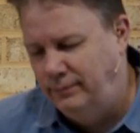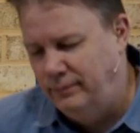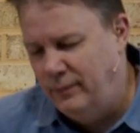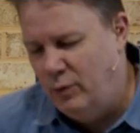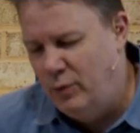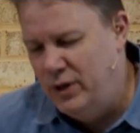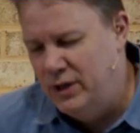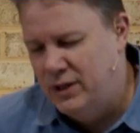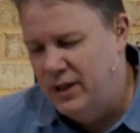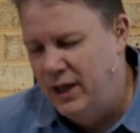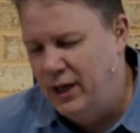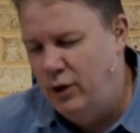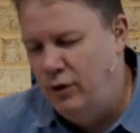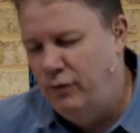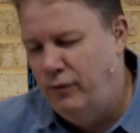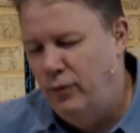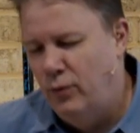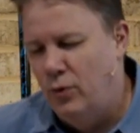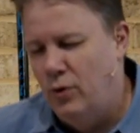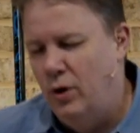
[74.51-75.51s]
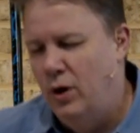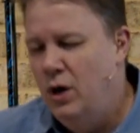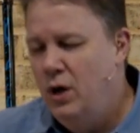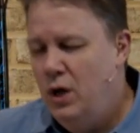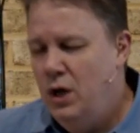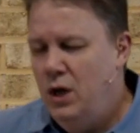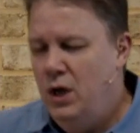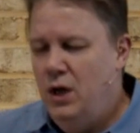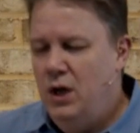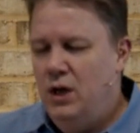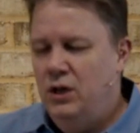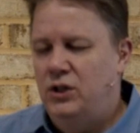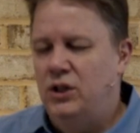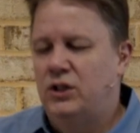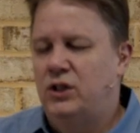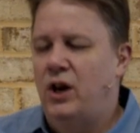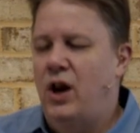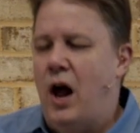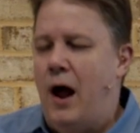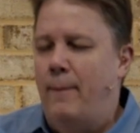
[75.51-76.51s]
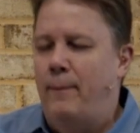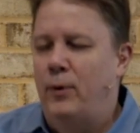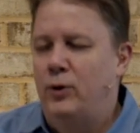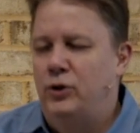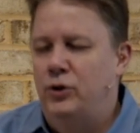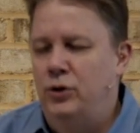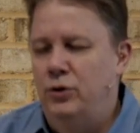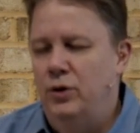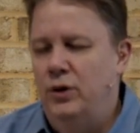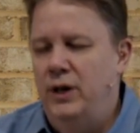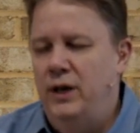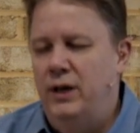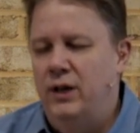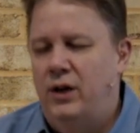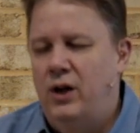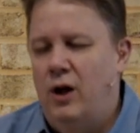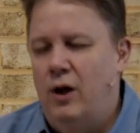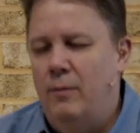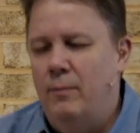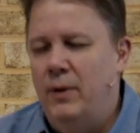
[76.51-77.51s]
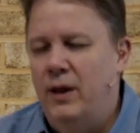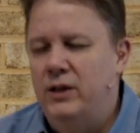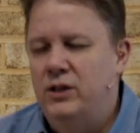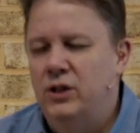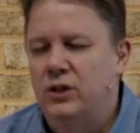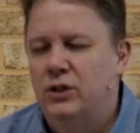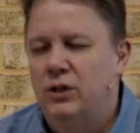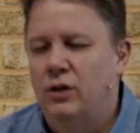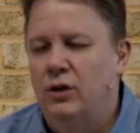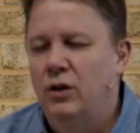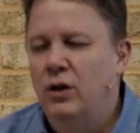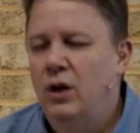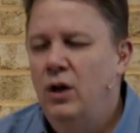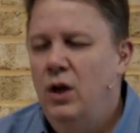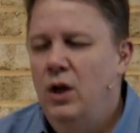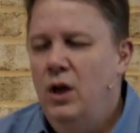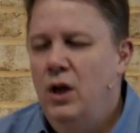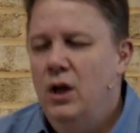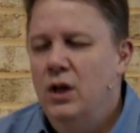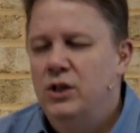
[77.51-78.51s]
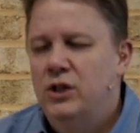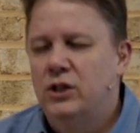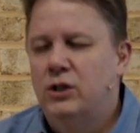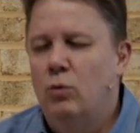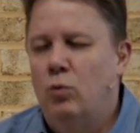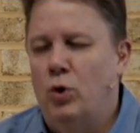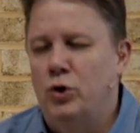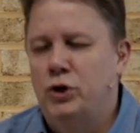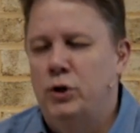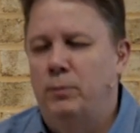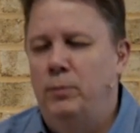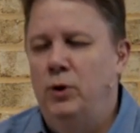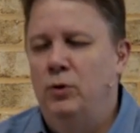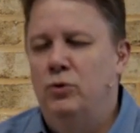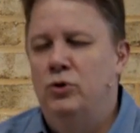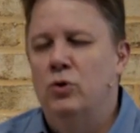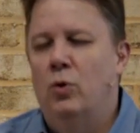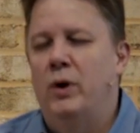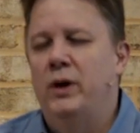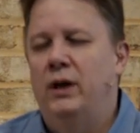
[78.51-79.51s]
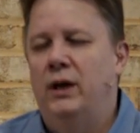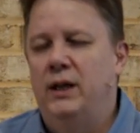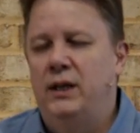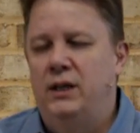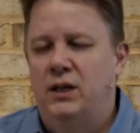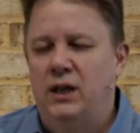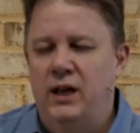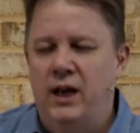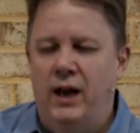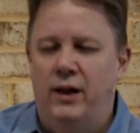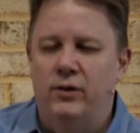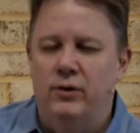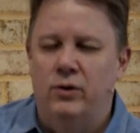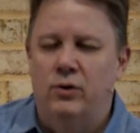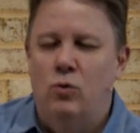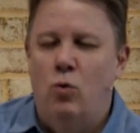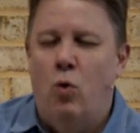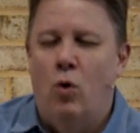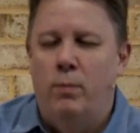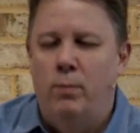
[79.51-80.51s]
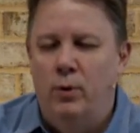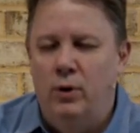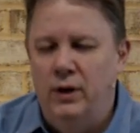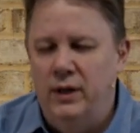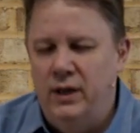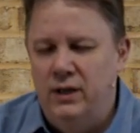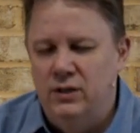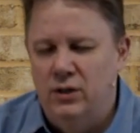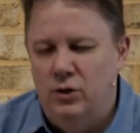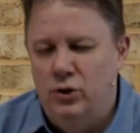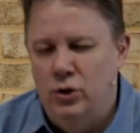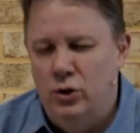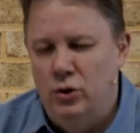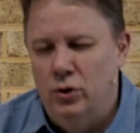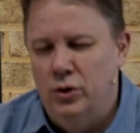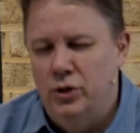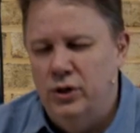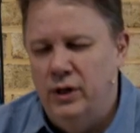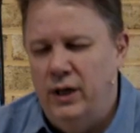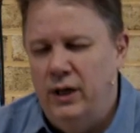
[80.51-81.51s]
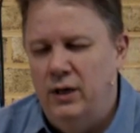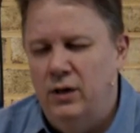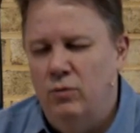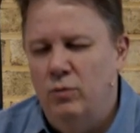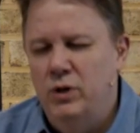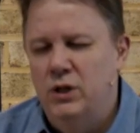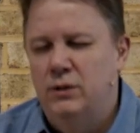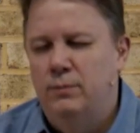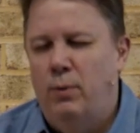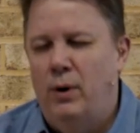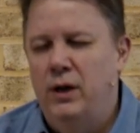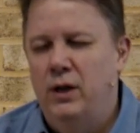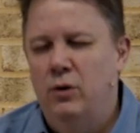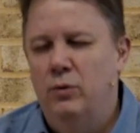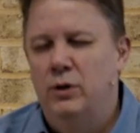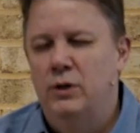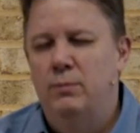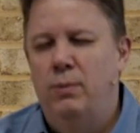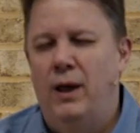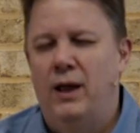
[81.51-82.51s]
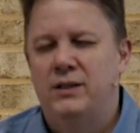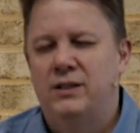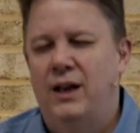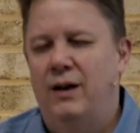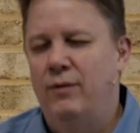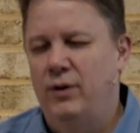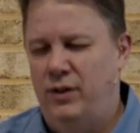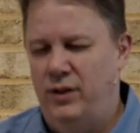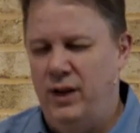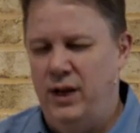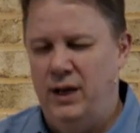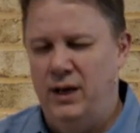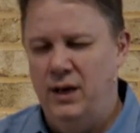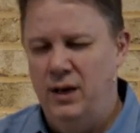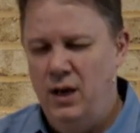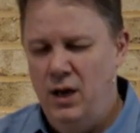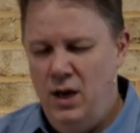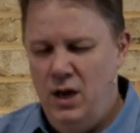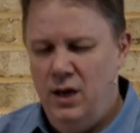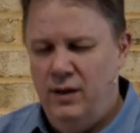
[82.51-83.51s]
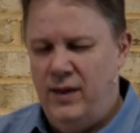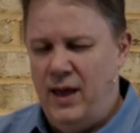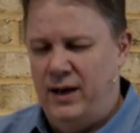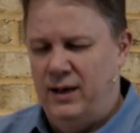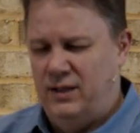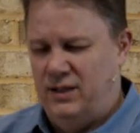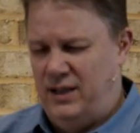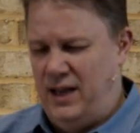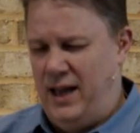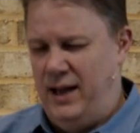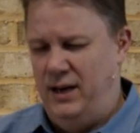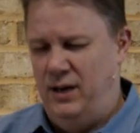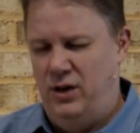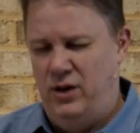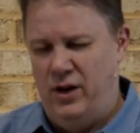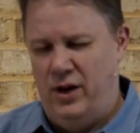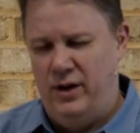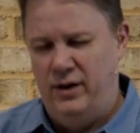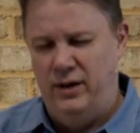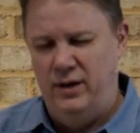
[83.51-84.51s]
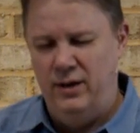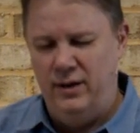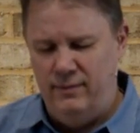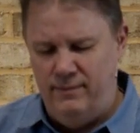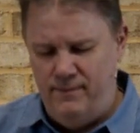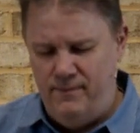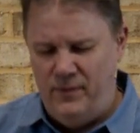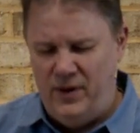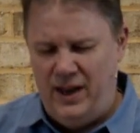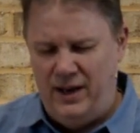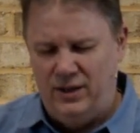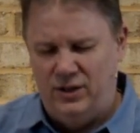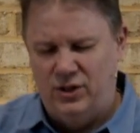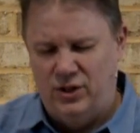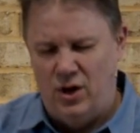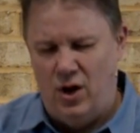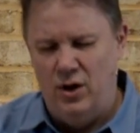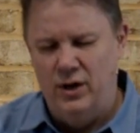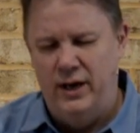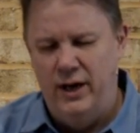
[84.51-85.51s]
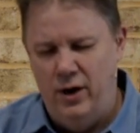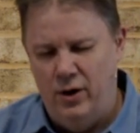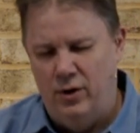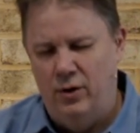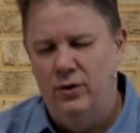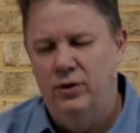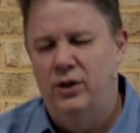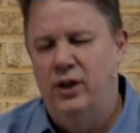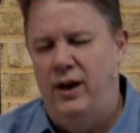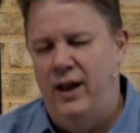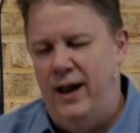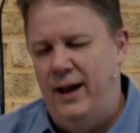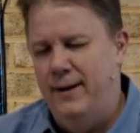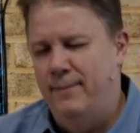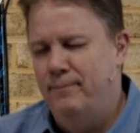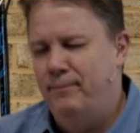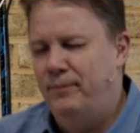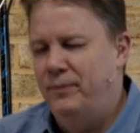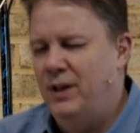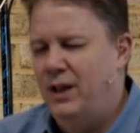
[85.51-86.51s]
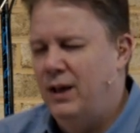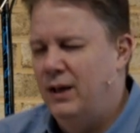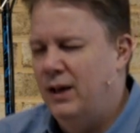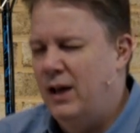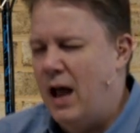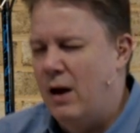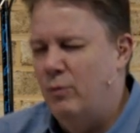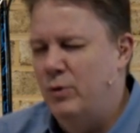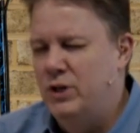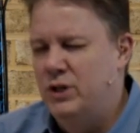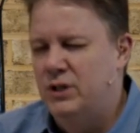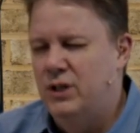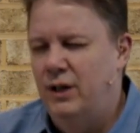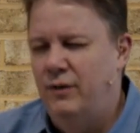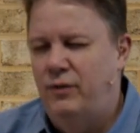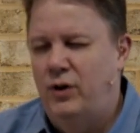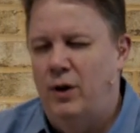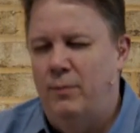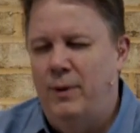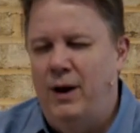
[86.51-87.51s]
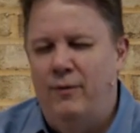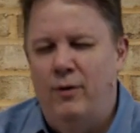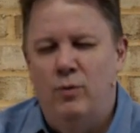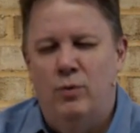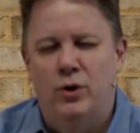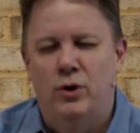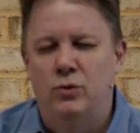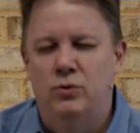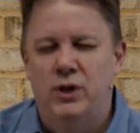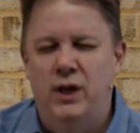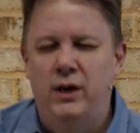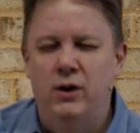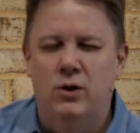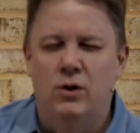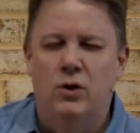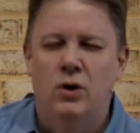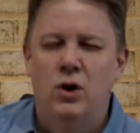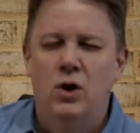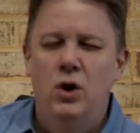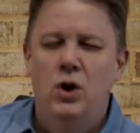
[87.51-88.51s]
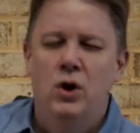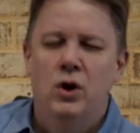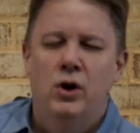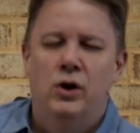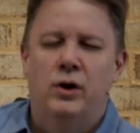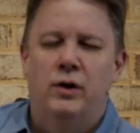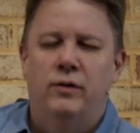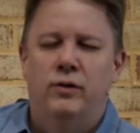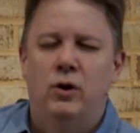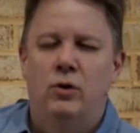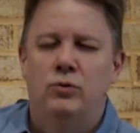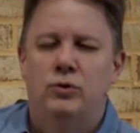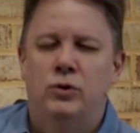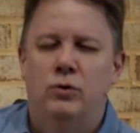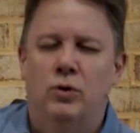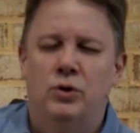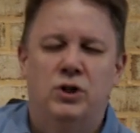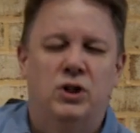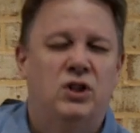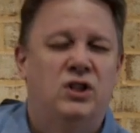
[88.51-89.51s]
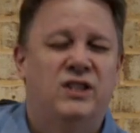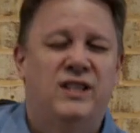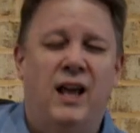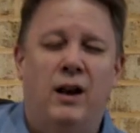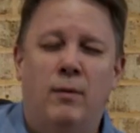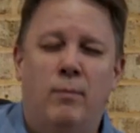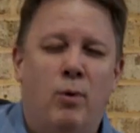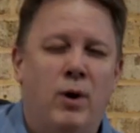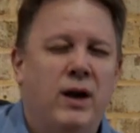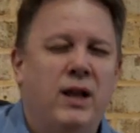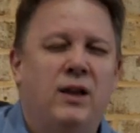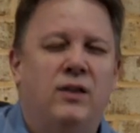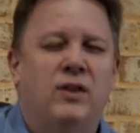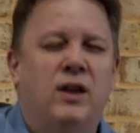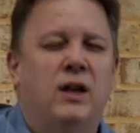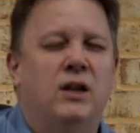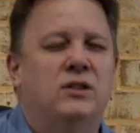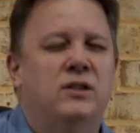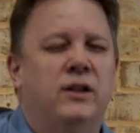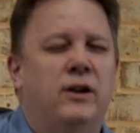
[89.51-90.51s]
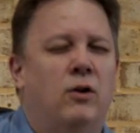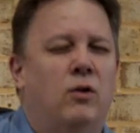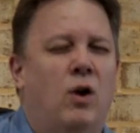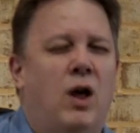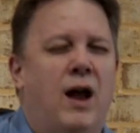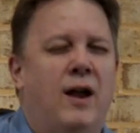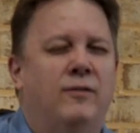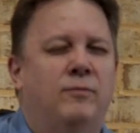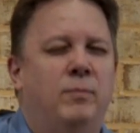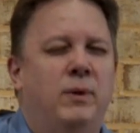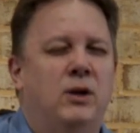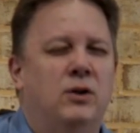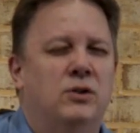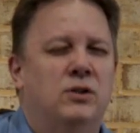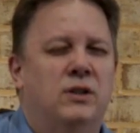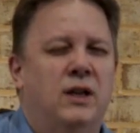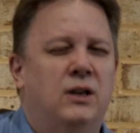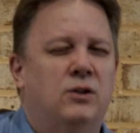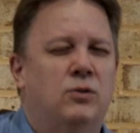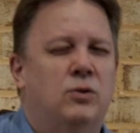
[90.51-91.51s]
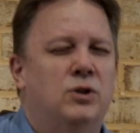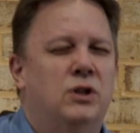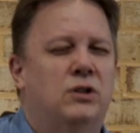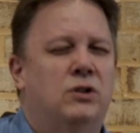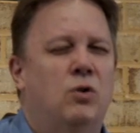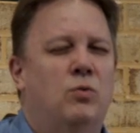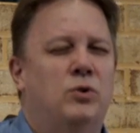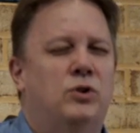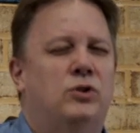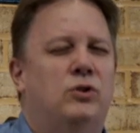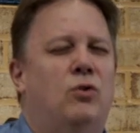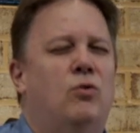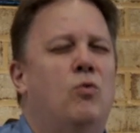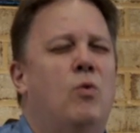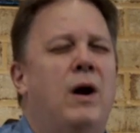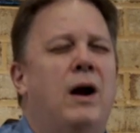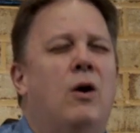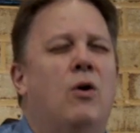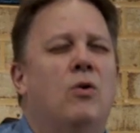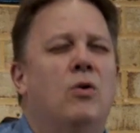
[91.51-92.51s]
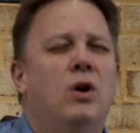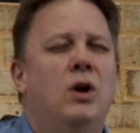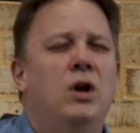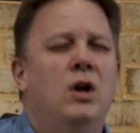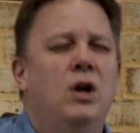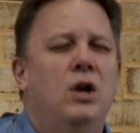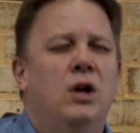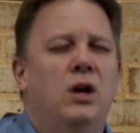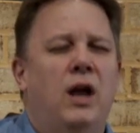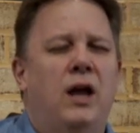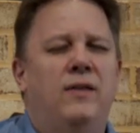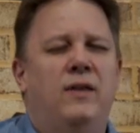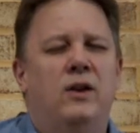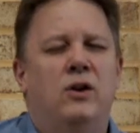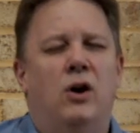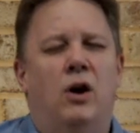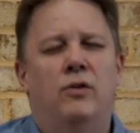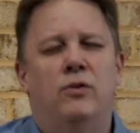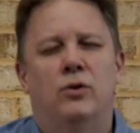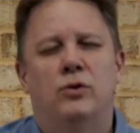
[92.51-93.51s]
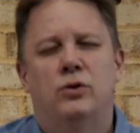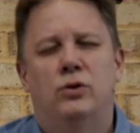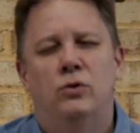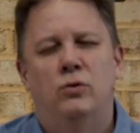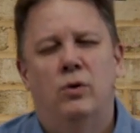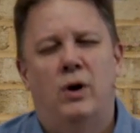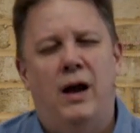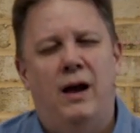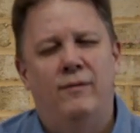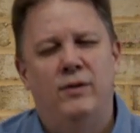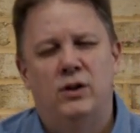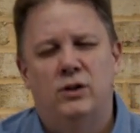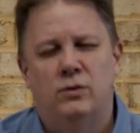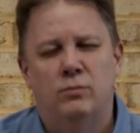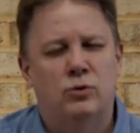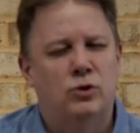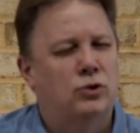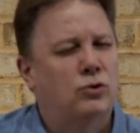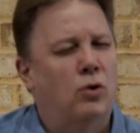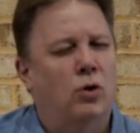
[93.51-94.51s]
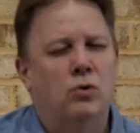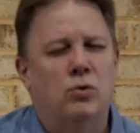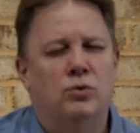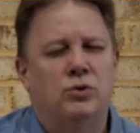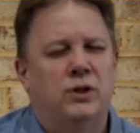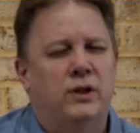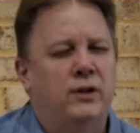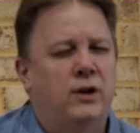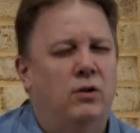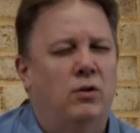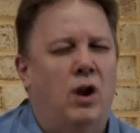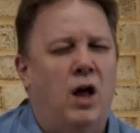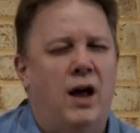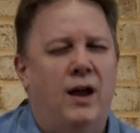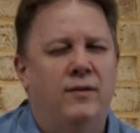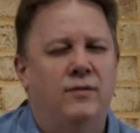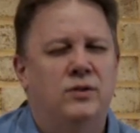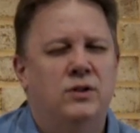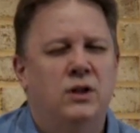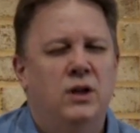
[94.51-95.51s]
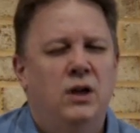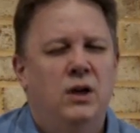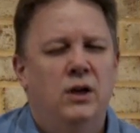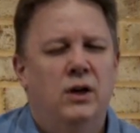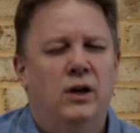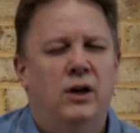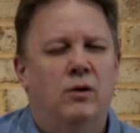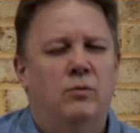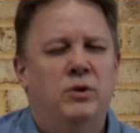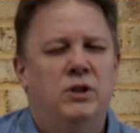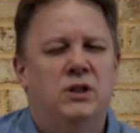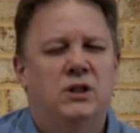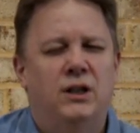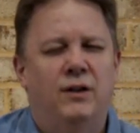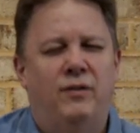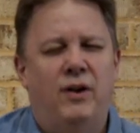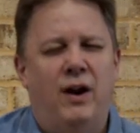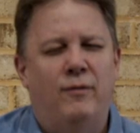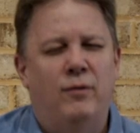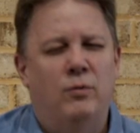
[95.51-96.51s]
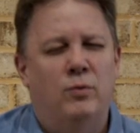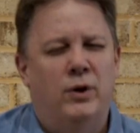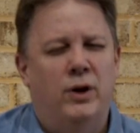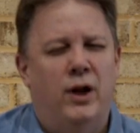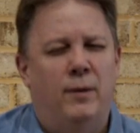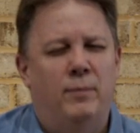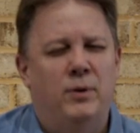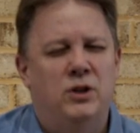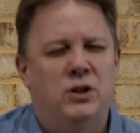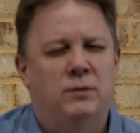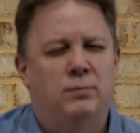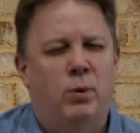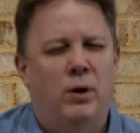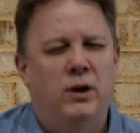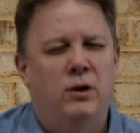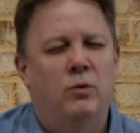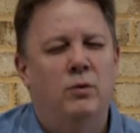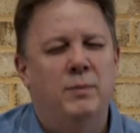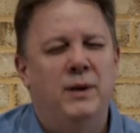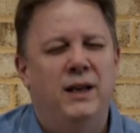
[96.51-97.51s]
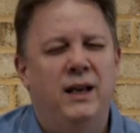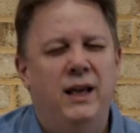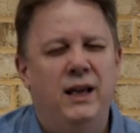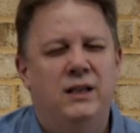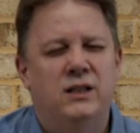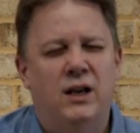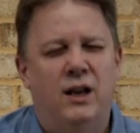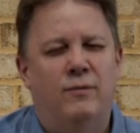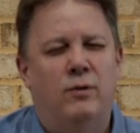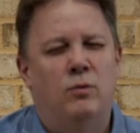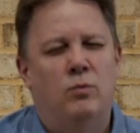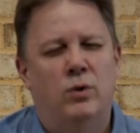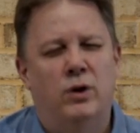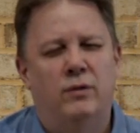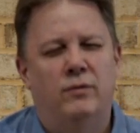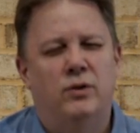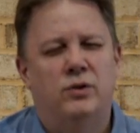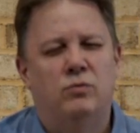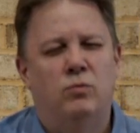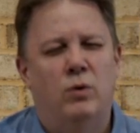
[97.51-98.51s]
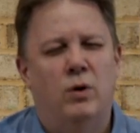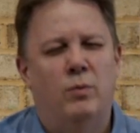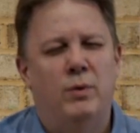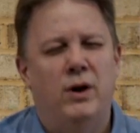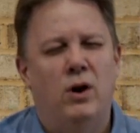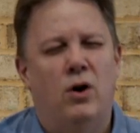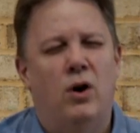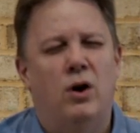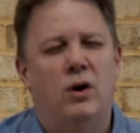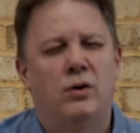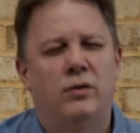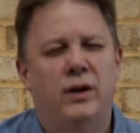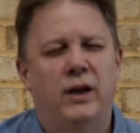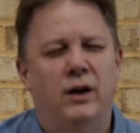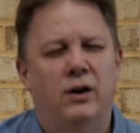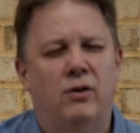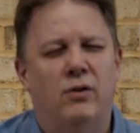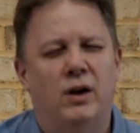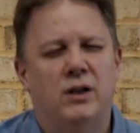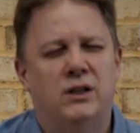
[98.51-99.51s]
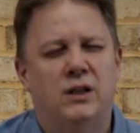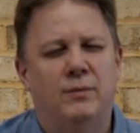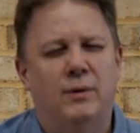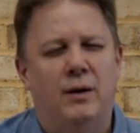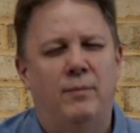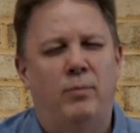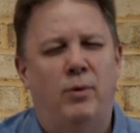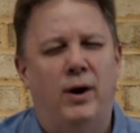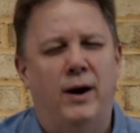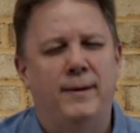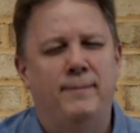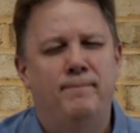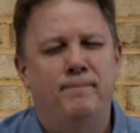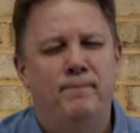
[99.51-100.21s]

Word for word: we just thank you for just an opportunity to come and just to just to worship you jointly together corporately as a church and we just pray you would bless everything that is said and done and, and sung here today. And God, we just lift up everyone who's here, uh, those who are just celebrating things in their life because things are just going so well, and then others who are having some struggles in their lives. Uh, we just lift everyone up and just pray you would meet each and every one of us where we are. In Christ's name I pray.